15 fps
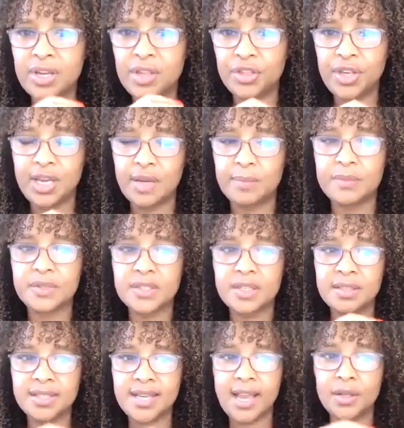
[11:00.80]
themes: a
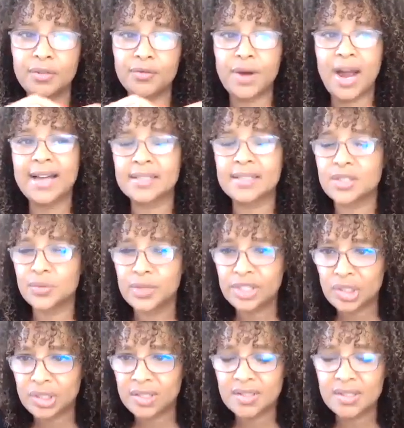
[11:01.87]
tale of rags to
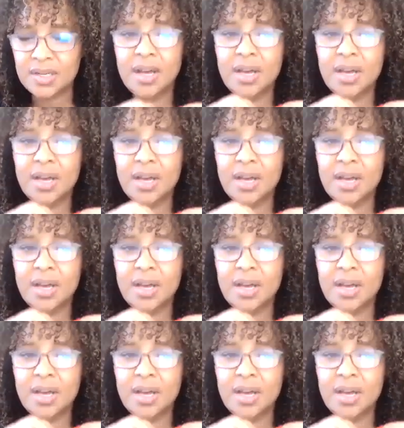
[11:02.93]
riches,